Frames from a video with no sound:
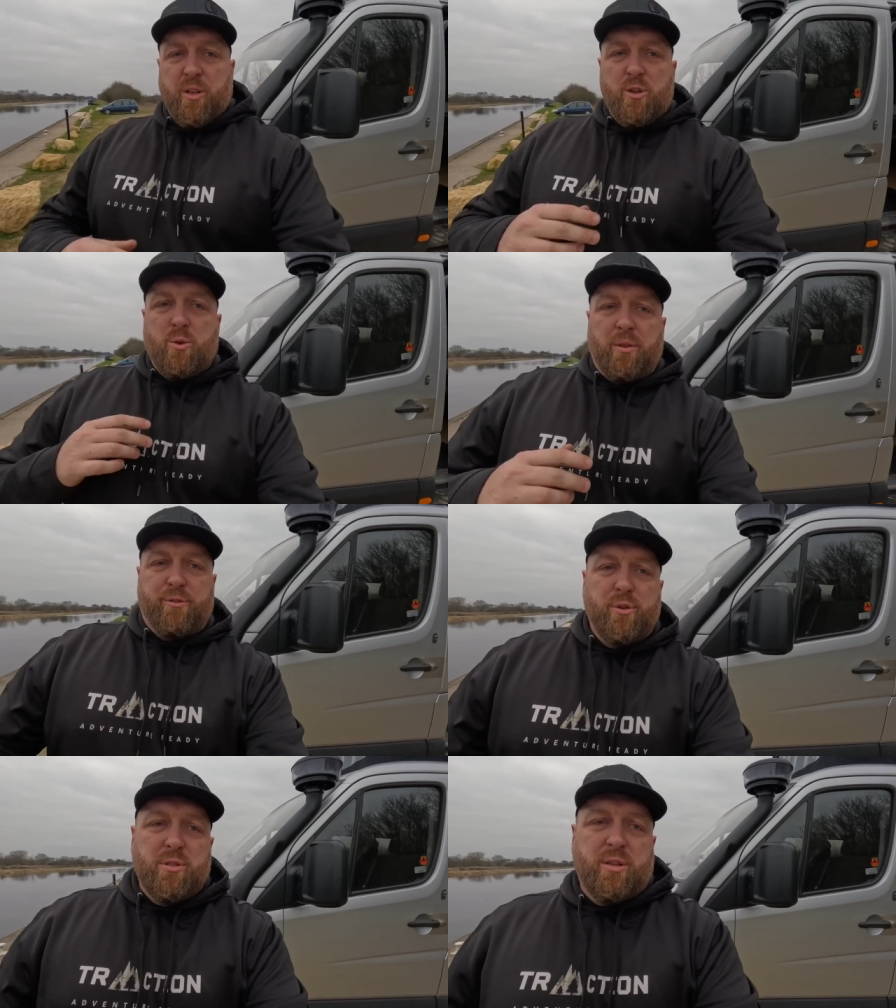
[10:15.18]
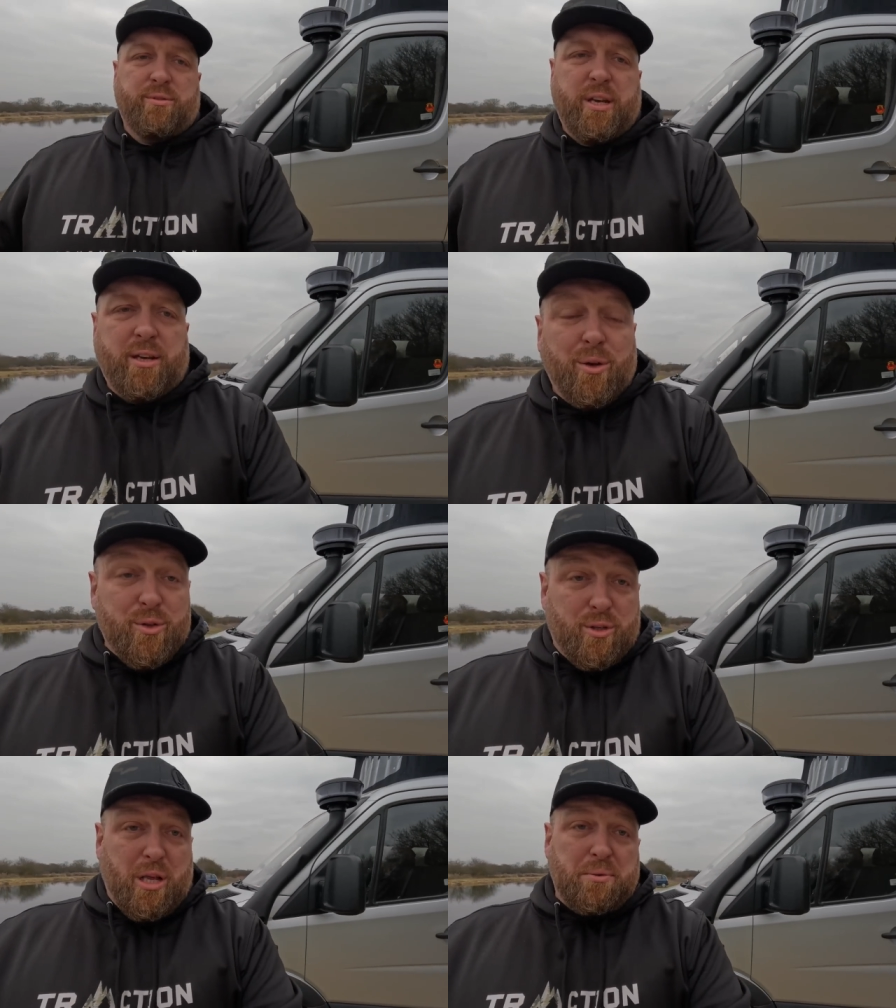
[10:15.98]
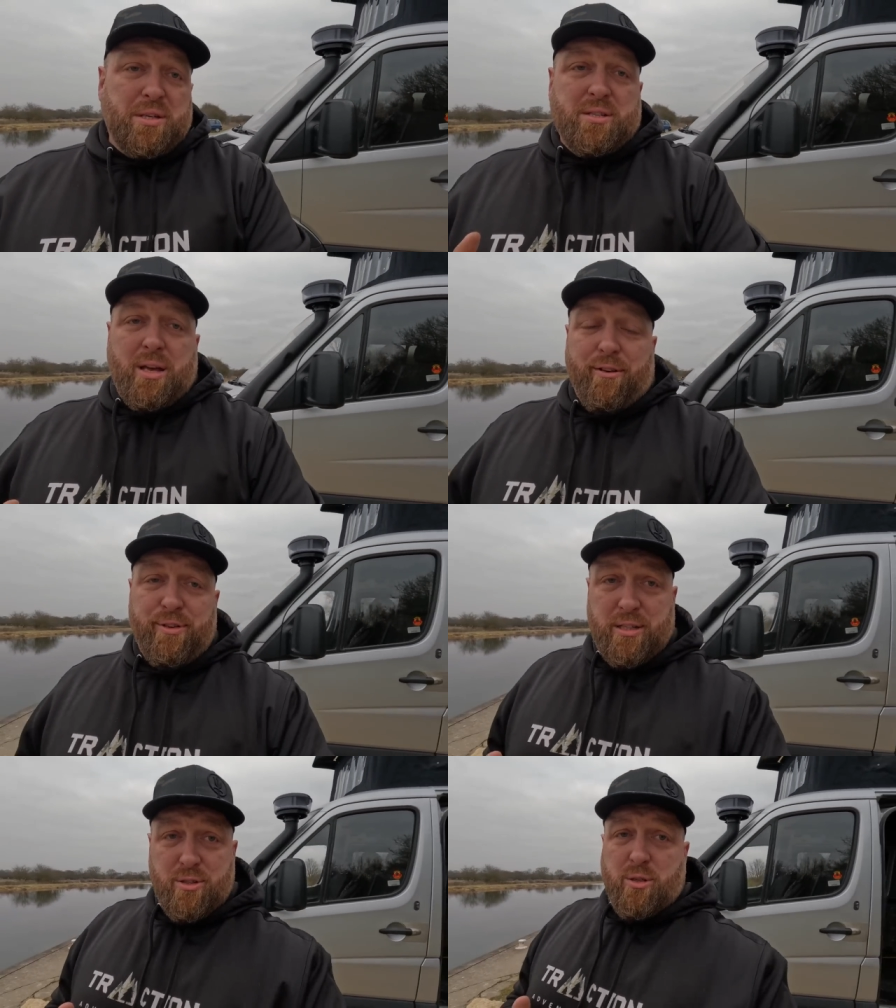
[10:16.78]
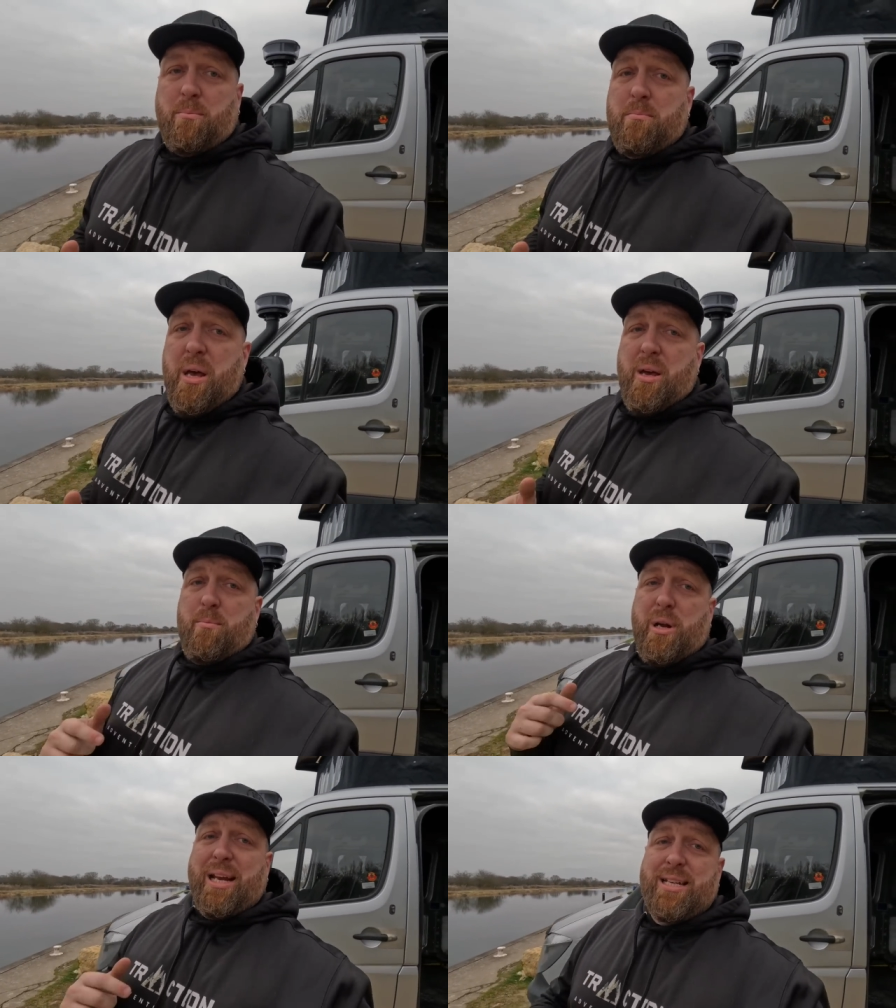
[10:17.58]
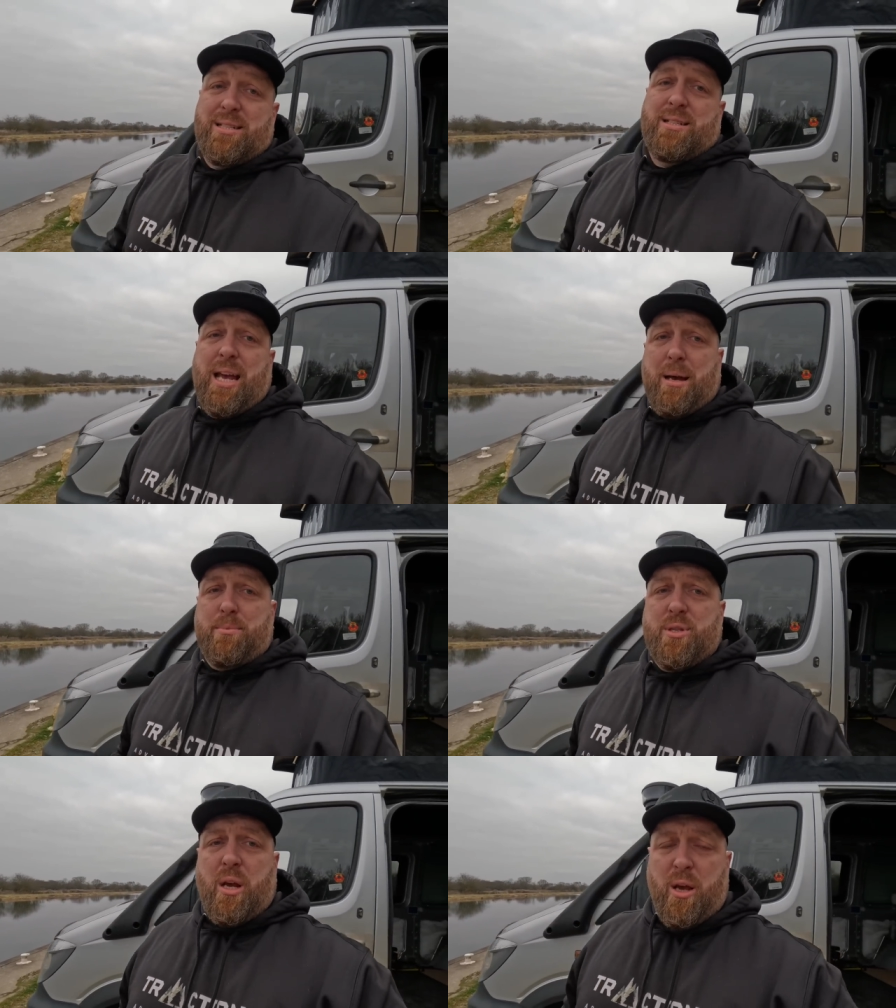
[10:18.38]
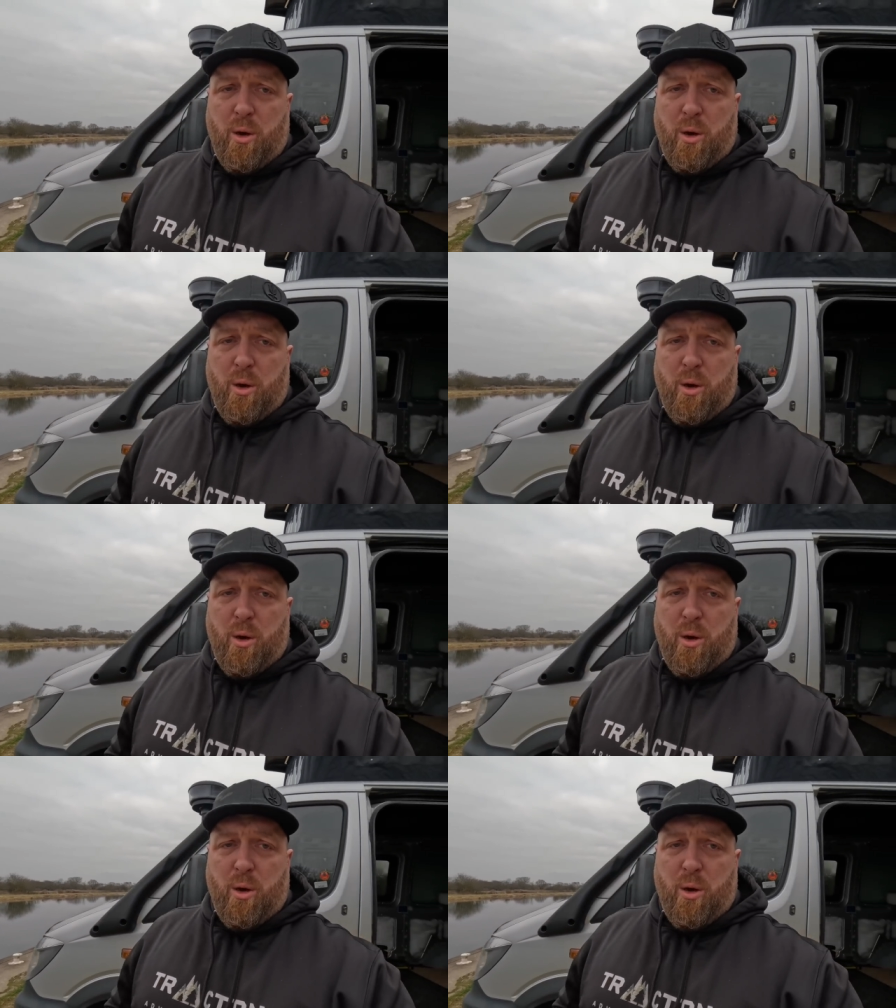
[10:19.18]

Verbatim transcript: So on the front of the vehicle, you'll notice that I fitted some brackets and tabs.